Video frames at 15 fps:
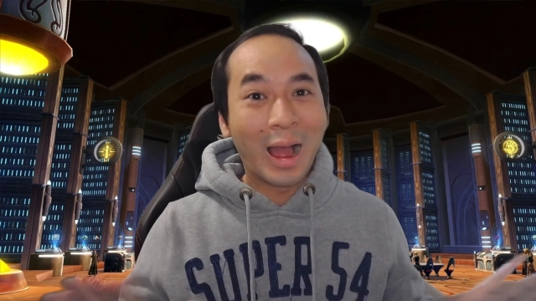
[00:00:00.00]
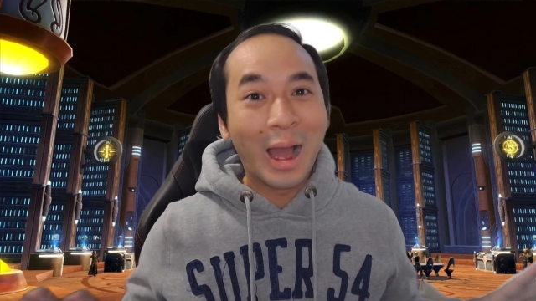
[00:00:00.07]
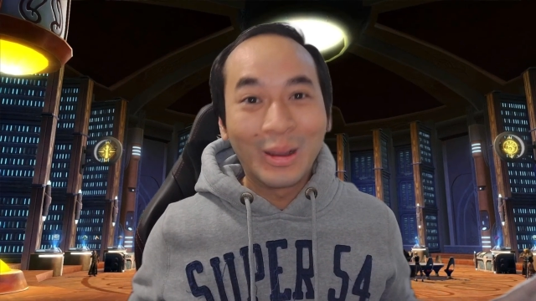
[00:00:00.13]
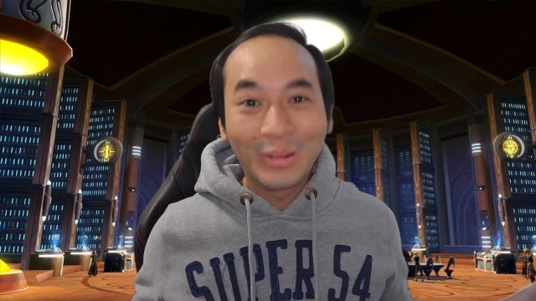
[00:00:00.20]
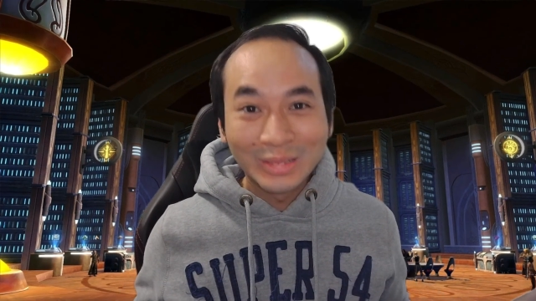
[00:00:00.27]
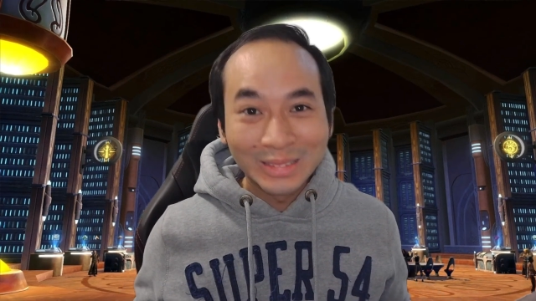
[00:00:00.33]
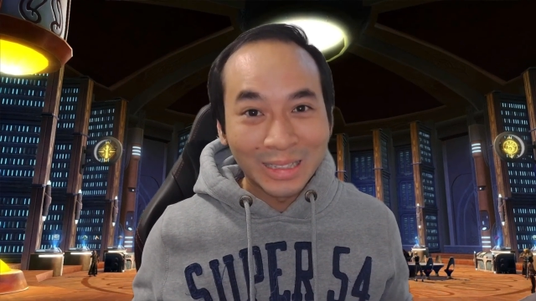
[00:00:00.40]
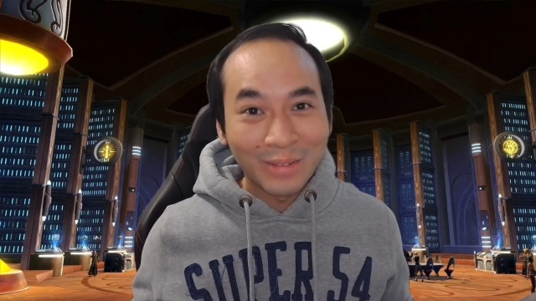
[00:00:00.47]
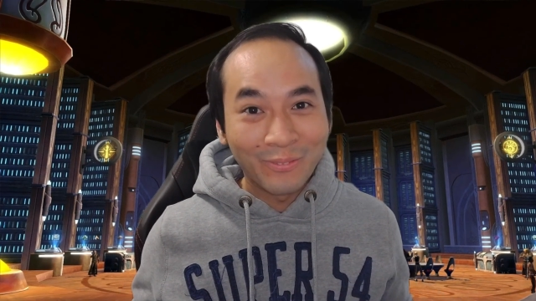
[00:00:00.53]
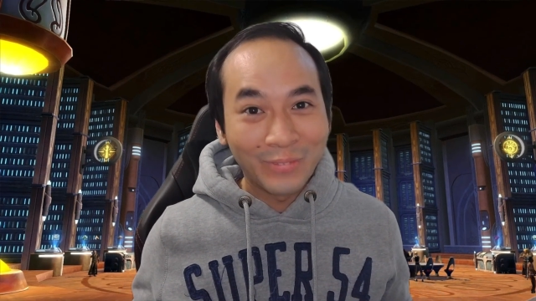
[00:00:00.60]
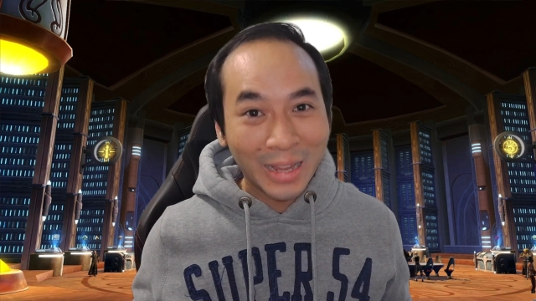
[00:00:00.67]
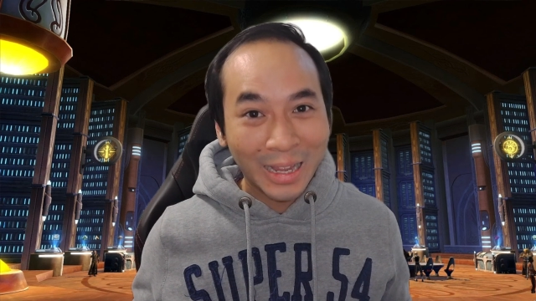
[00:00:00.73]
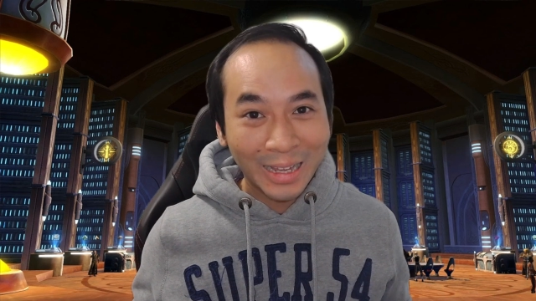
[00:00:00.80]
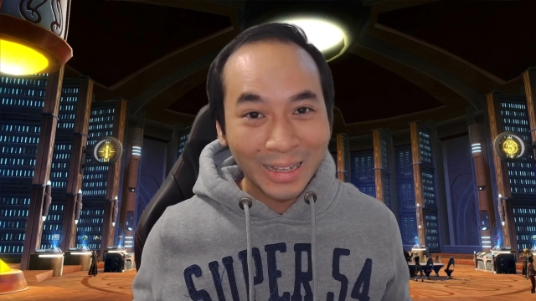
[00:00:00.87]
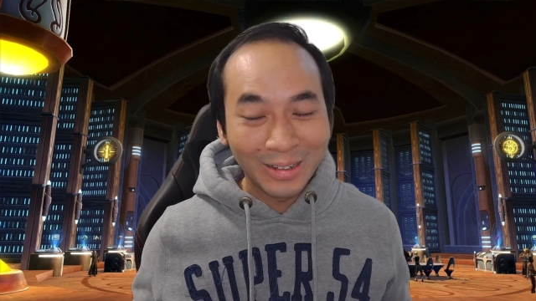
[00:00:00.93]
I wasn't a
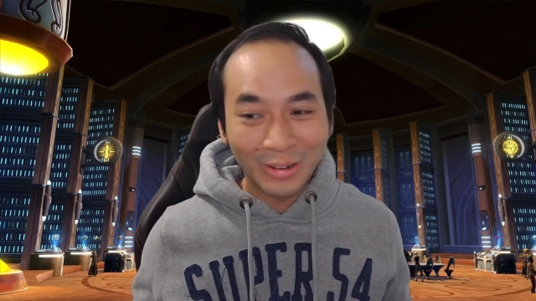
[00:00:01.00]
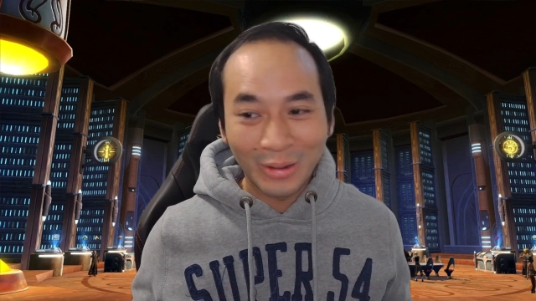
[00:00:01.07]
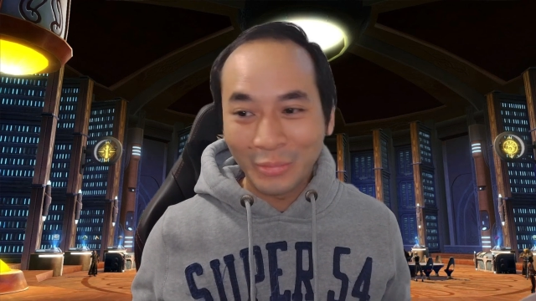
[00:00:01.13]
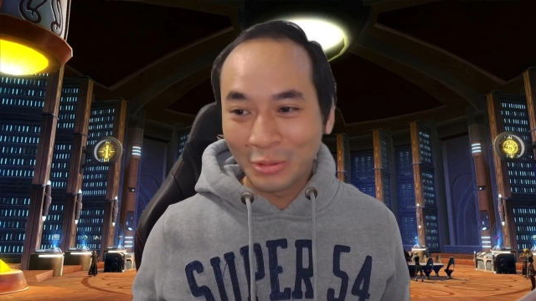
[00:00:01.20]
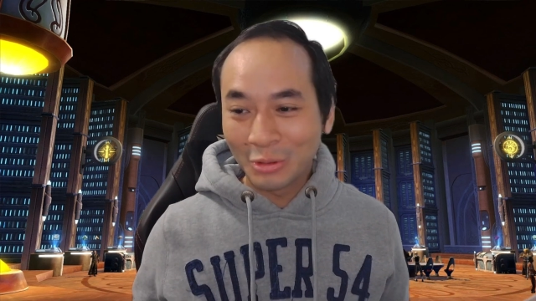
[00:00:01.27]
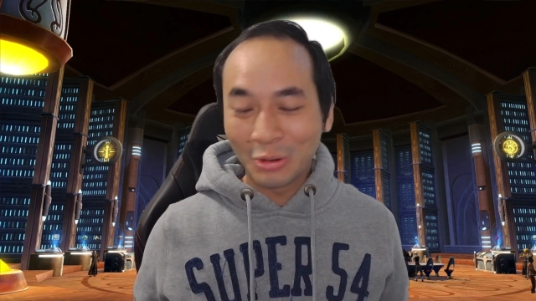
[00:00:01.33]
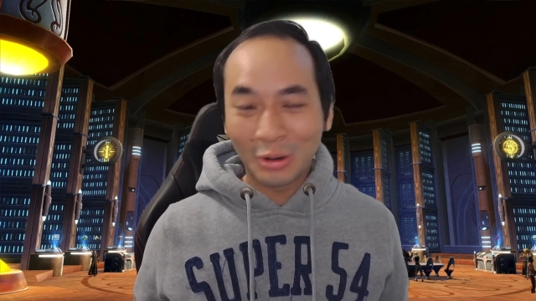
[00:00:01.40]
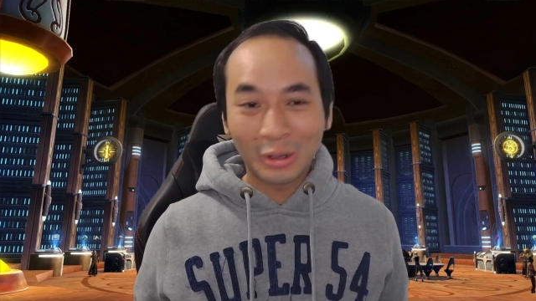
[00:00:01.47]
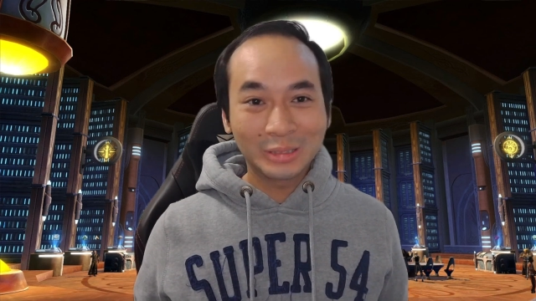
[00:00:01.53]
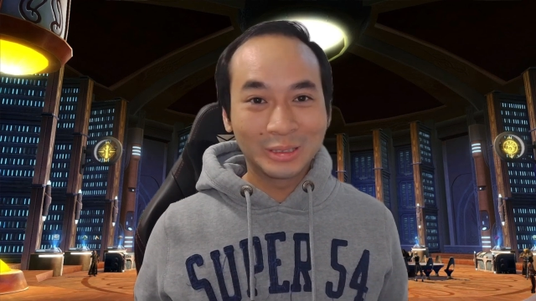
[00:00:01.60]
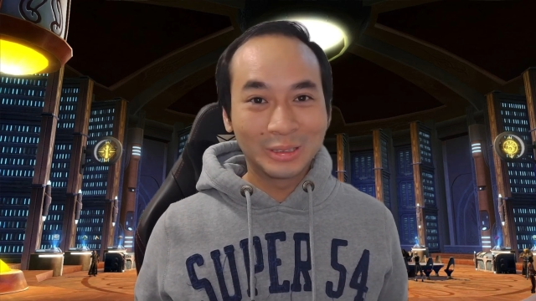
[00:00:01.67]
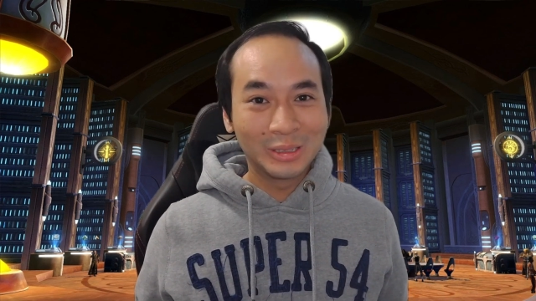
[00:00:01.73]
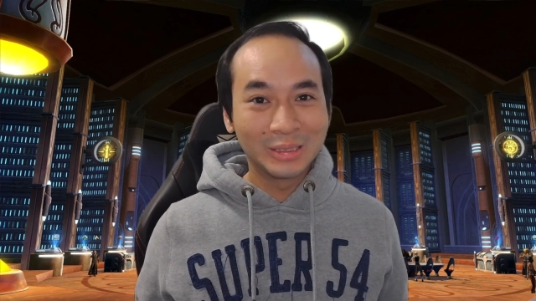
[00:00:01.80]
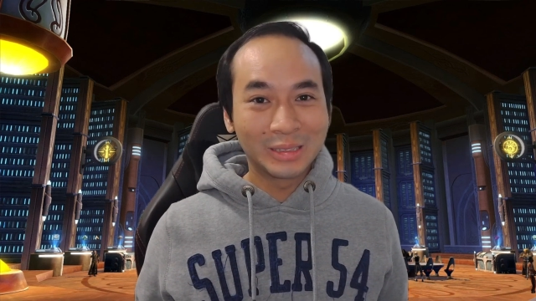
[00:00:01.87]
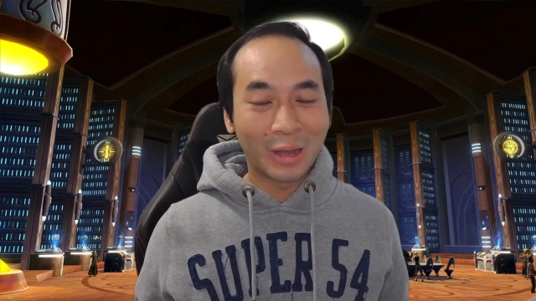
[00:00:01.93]
fan of CROCS
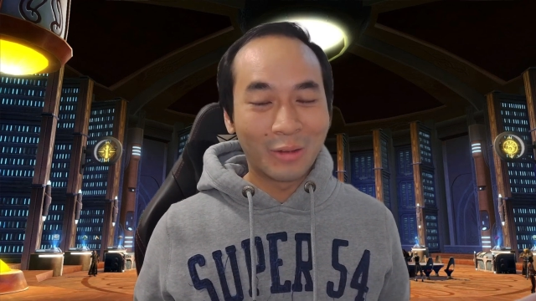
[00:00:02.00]
shoes.